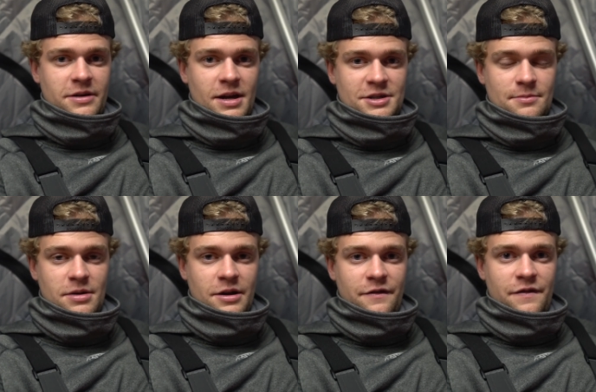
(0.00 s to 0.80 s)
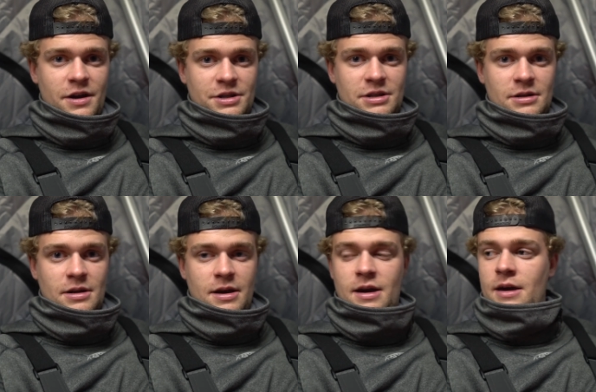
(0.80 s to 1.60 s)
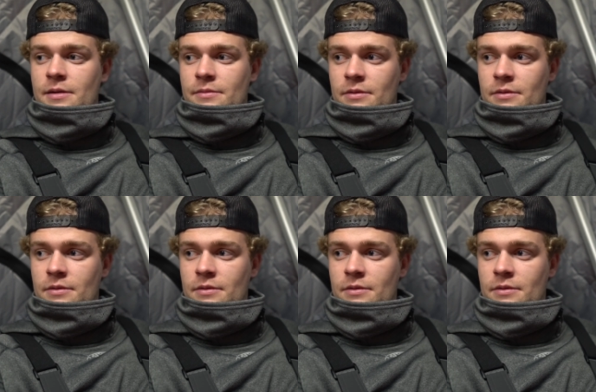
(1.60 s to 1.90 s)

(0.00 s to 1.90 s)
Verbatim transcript: you catch some bigger fish and uh,